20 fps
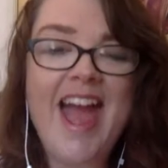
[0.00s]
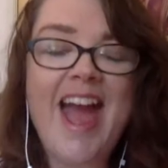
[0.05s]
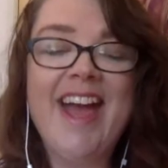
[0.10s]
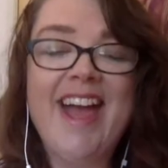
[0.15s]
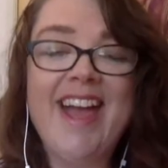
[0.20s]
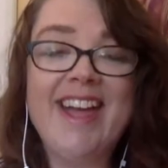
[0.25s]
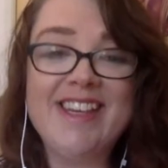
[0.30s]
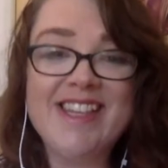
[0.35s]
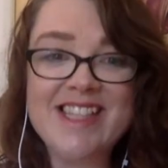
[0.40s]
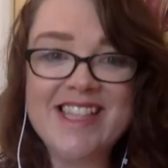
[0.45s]

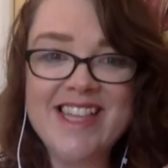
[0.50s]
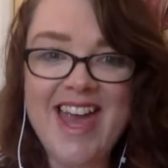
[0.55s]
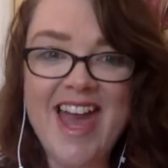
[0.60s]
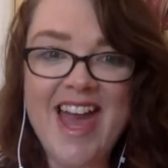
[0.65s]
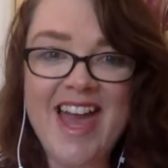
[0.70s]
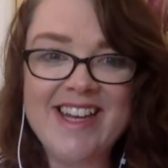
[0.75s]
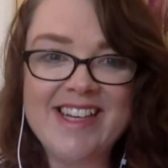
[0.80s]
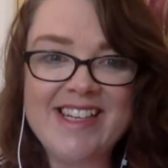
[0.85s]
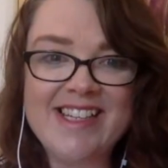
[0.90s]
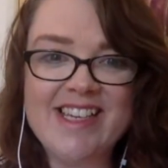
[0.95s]
And at the
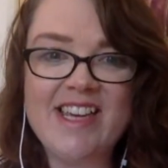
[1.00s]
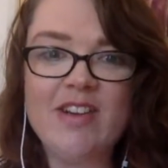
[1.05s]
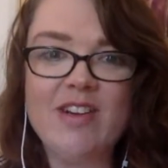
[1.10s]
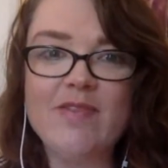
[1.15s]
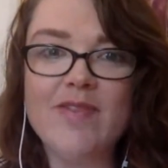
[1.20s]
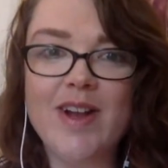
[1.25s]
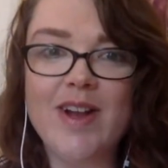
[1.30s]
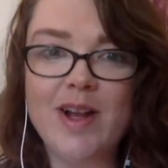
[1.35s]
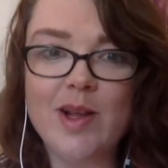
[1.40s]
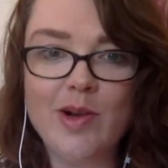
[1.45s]
end, he
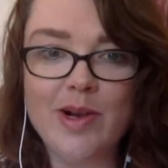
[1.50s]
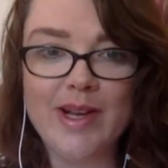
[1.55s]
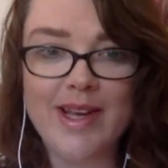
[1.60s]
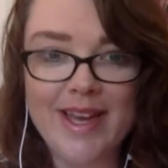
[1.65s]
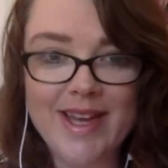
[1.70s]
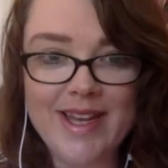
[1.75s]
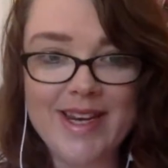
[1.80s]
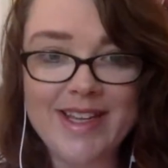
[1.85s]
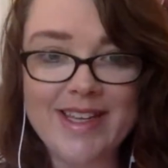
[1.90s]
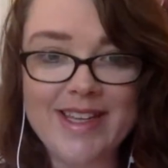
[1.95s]
could very
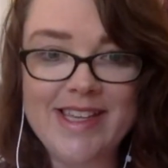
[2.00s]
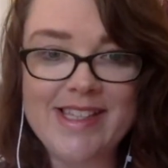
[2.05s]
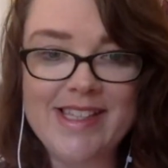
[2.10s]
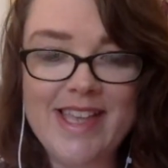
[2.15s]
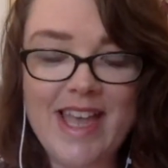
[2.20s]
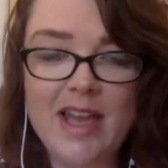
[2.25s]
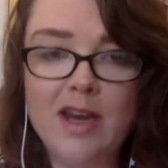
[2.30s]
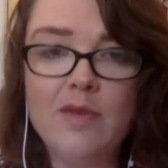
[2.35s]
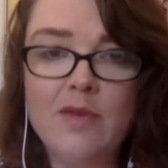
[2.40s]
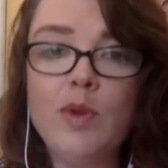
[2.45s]
organically
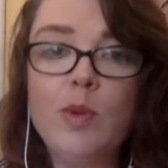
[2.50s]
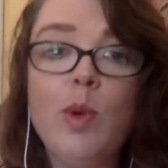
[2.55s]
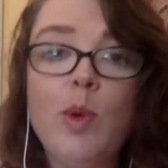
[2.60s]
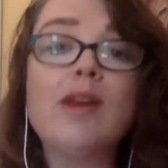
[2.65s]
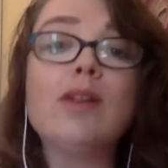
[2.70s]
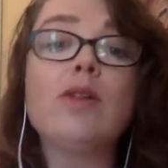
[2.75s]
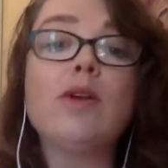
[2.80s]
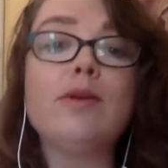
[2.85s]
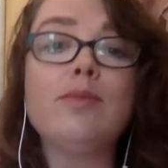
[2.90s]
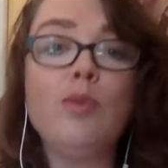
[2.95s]
say, and if you
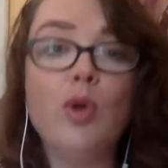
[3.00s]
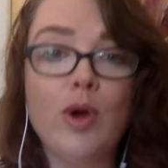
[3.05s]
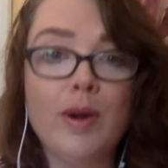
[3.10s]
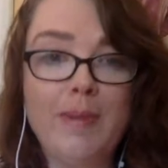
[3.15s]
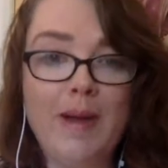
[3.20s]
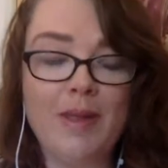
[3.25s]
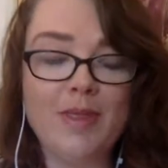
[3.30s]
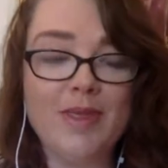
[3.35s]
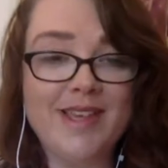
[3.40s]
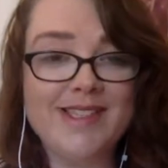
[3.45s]
want to learn more
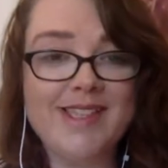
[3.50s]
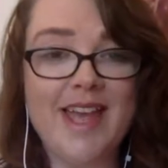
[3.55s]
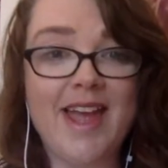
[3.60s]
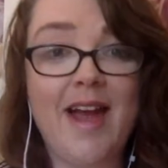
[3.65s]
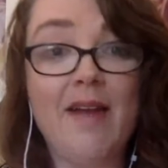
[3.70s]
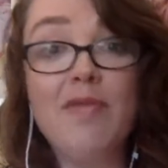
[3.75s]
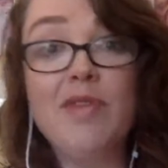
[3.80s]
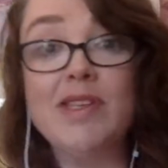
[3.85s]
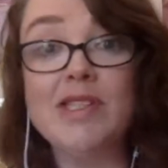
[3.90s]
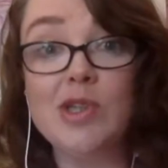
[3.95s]
about this, I
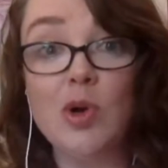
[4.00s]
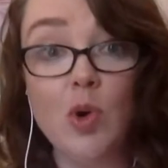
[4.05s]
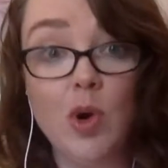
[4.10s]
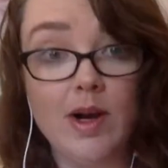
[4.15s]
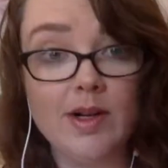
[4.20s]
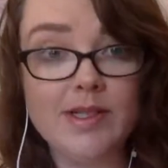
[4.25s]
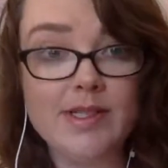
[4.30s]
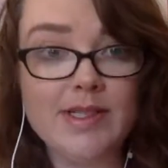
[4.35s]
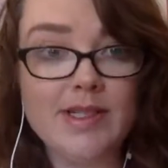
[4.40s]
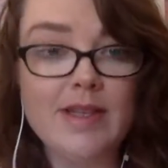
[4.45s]
have this
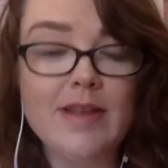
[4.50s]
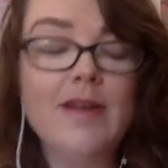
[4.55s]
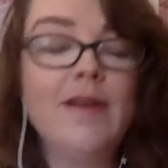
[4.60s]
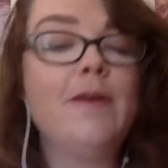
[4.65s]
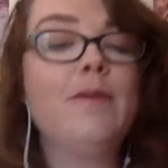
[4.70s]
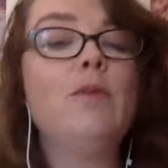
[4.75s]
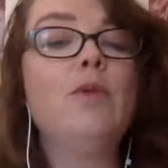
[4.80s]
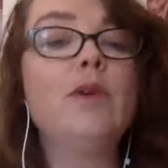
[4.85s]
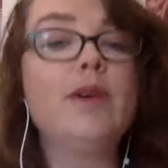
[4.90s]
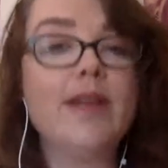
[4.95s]
course.
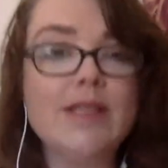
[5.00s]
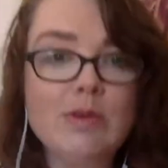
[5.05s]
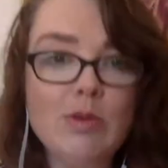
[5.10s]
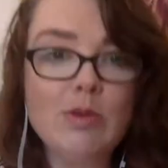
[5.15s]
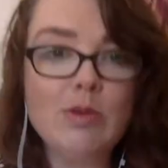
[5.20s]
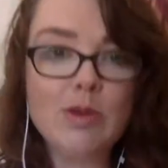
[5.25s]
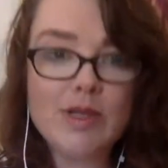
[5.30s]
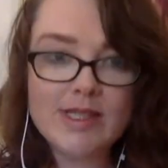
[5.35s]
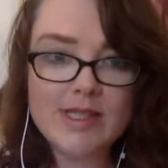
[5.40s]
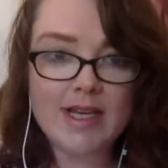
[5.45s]
Well, guess
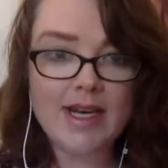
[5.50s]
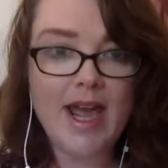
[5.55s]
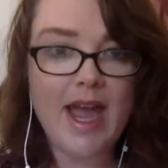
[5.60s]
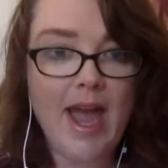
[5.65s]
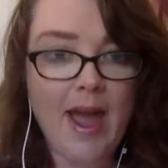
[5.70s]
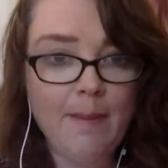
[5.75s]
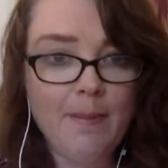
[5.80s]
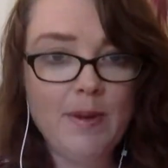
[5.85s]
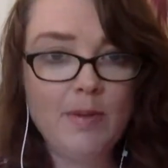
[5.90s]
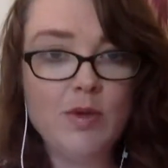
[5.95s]
what's going to
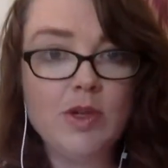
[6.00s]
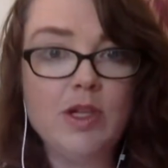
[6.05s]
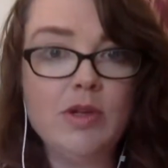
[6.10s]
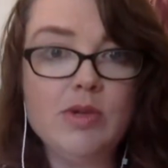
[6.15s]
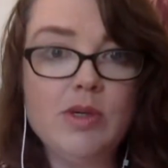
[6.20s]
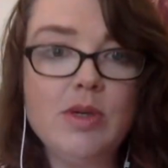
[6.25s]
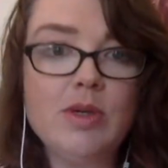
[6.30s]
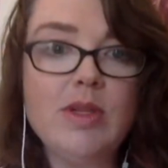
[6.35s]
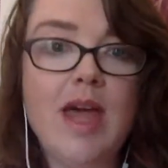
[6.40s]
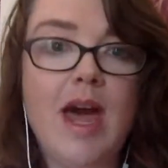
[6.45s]
happen when you
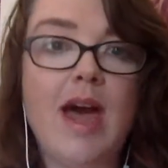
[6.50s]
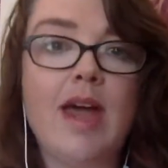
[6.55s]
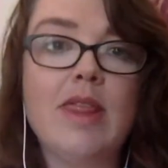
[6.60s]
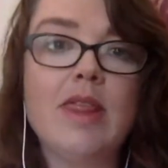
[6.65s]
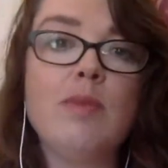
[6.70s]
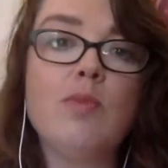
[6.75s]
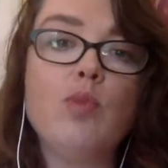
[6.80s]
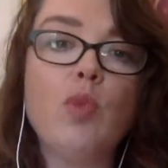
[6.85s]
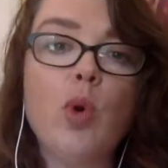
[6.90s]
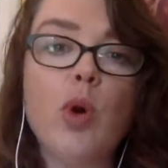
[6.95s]
do that? The
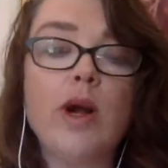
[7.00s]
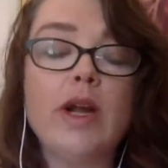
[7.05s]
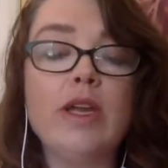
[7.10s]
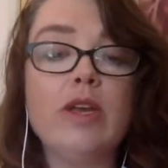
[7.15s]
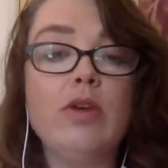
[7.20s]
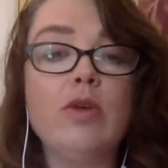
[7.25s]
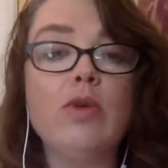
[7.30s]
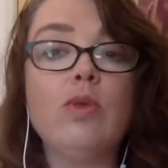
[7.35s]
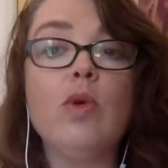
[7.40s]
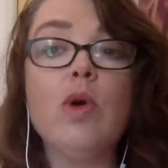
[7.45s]
more
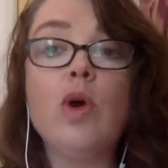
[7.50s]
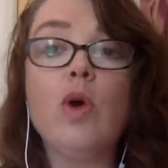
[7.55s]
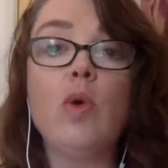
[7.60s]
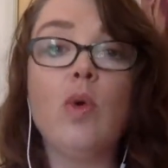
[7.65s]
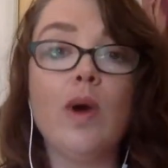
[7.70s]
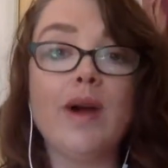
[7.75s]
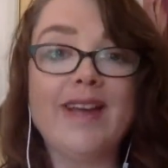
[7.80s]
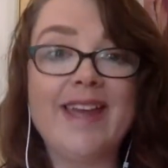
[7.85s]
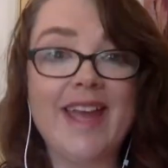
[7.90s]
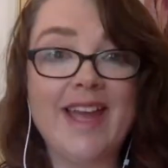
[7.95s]
you
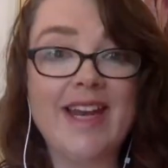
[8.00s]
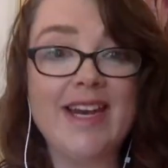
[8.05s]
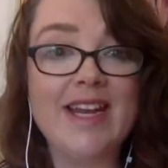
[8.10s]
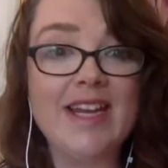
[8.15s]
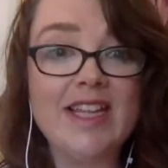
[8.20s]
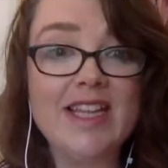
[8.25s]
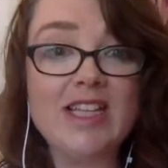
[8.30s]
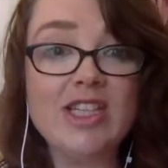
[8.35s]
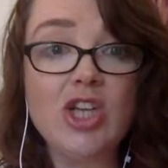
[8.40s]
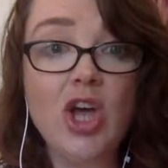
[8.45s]

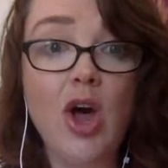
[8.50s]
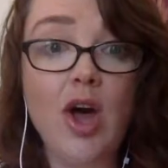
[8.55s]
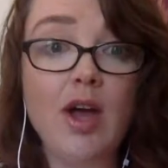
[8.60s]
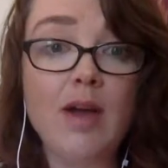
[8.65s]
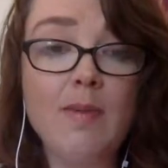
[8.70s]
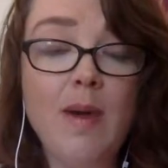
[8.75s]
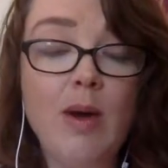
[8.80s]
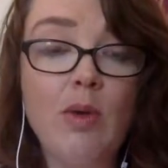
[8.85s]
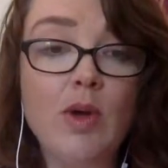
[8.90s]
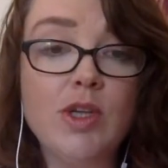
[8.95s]
organically talk
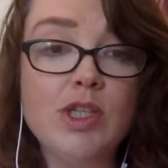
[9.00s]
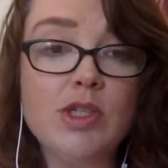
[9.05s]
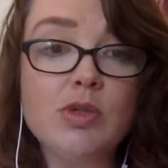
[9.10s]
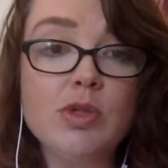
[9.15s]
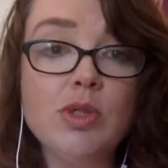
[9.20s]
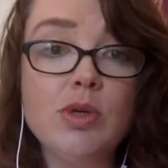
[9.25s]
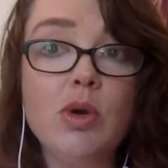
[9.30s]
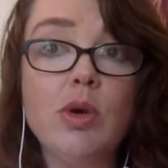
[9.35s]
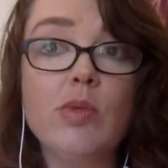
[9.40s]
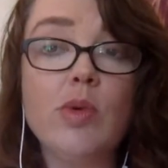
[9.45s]
about what you
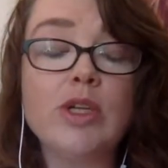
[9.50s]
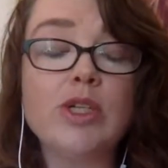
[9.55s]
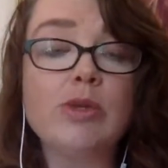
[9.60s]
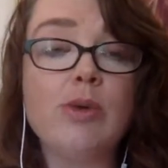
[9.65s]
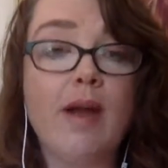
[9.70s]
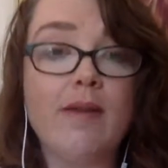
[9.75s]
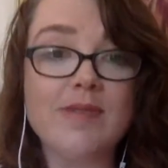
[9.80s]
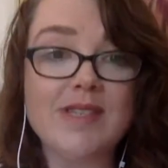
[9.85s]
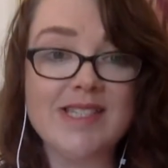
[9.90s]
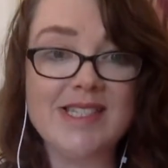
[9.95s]
do or what you
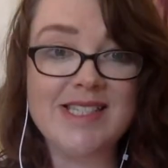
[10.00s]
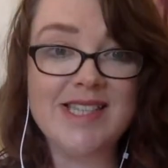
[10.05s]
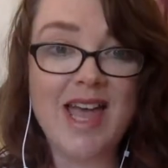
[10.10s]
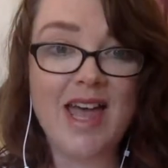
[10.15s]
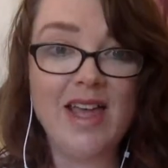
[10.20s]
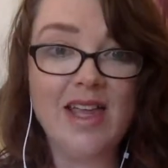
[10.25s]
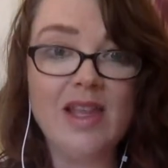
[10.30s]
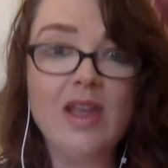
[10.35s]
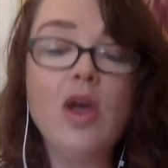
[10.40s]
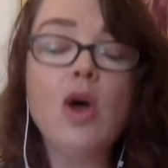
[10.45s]
have to
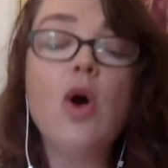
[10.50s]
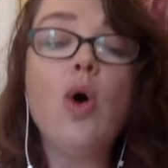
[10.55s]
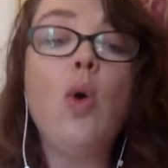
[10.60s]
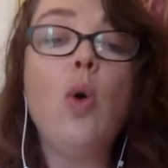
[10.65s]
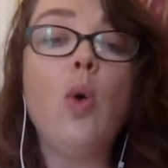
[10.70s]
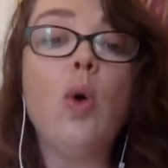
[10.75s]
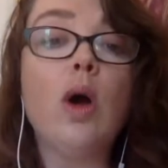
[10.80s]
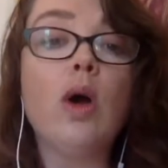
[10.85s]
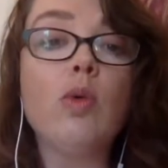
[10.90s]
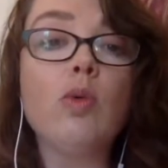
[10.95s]
sell
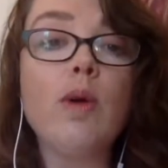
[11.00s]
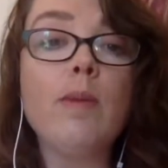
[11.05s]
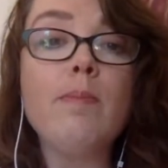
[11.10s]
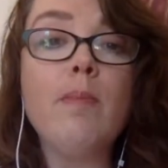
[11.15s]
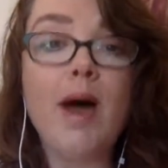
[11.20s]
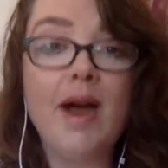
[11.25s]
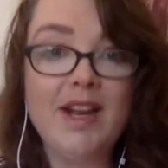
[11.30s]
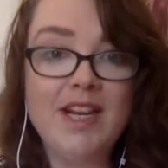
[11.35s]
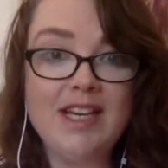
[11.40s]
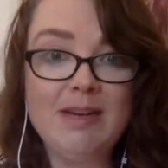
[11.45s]
or
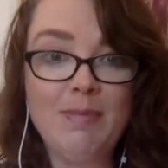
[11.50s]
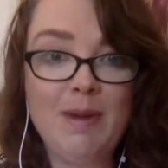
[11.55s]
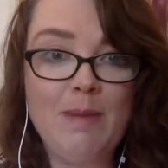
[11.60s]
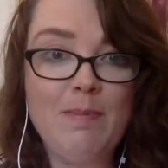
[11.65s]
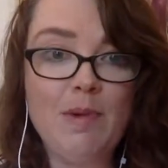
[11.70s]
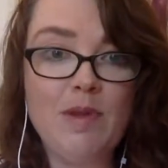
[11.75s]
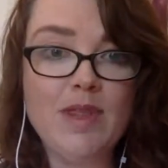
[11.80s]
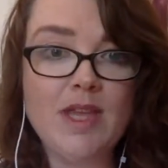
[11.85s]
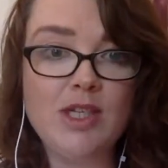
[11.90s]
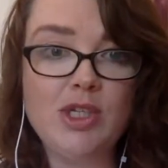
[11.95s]
remind
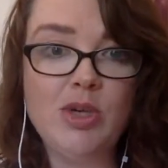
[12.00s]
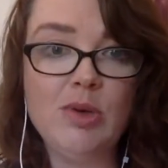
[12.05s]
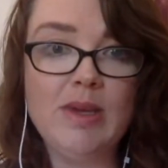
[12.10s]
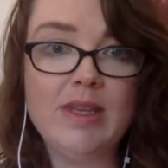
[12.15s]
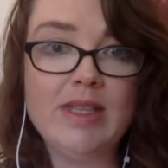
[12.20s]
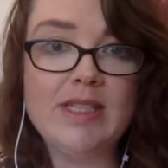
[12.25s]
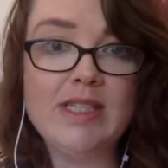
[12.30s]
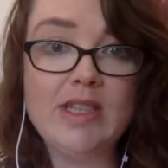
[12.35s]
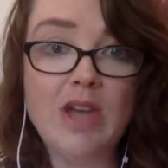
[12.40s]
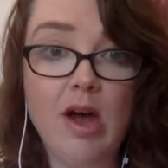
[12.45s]
people that you
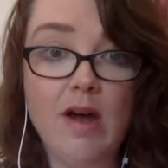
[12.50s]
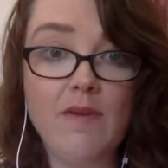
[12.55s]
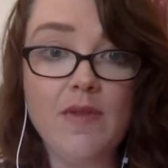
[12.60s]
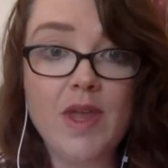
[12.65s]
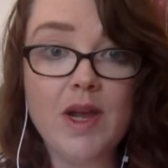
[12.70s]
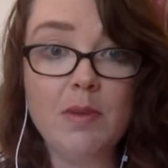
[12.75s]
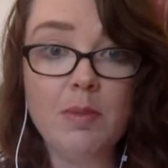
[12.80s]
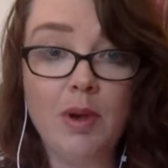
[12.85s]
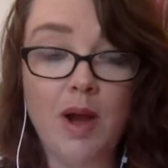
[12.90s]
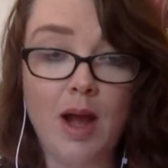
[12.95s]
can solve
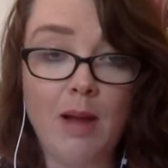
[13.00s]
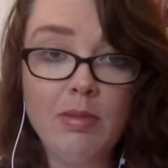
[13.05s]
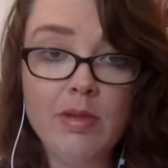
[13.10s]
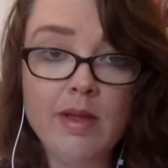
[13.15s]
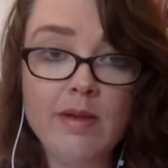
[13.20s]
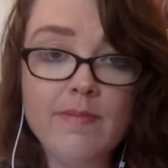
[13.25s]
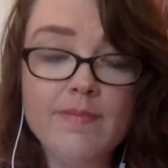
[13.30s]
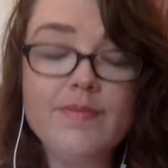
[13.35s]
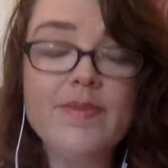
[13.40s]
their problem,